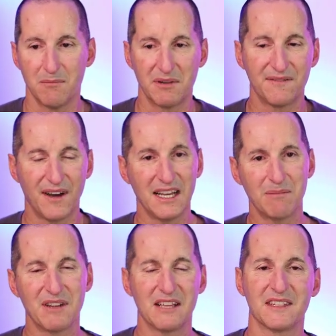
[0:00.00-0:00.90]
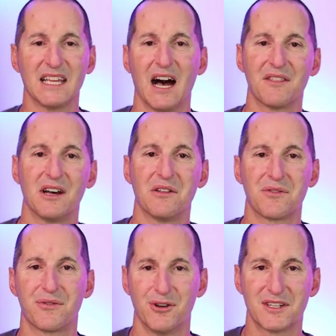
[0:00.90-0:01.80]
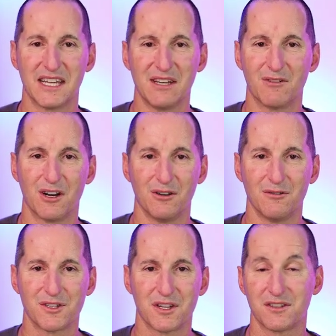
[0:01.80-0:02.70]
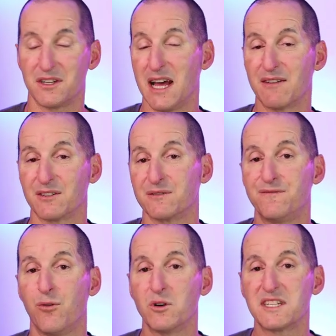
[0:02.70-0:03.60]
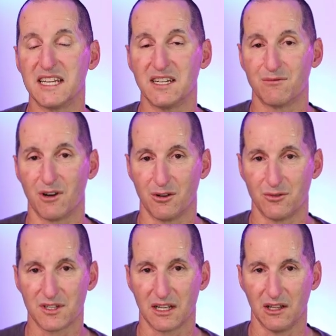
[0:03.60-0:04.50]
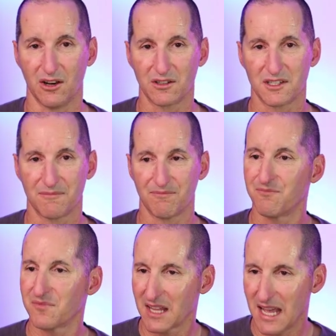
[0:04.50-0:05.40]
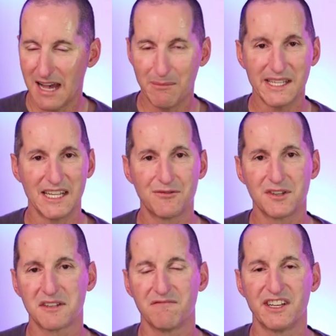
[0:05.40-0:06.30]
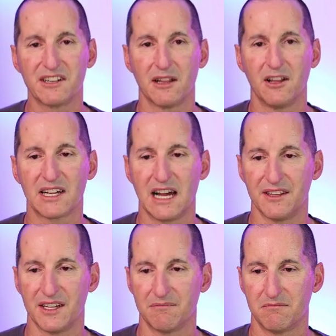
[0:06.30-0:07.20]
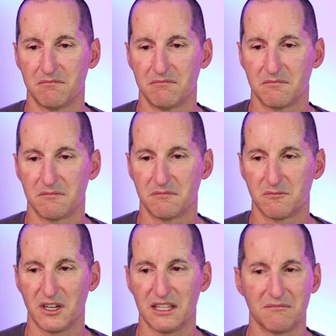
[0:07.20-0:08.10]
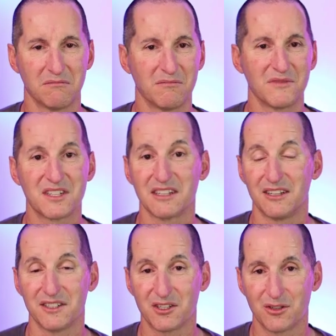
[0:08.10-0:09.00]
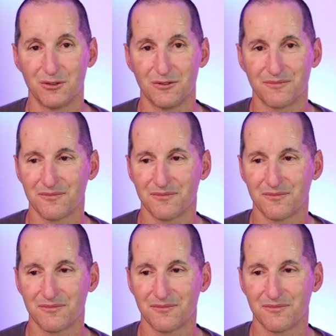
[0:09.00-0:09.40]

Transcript: But if I update the other 13 rows, so now I've got 14 rows locked. How many entries in V$LOCK are there? Well, still only two.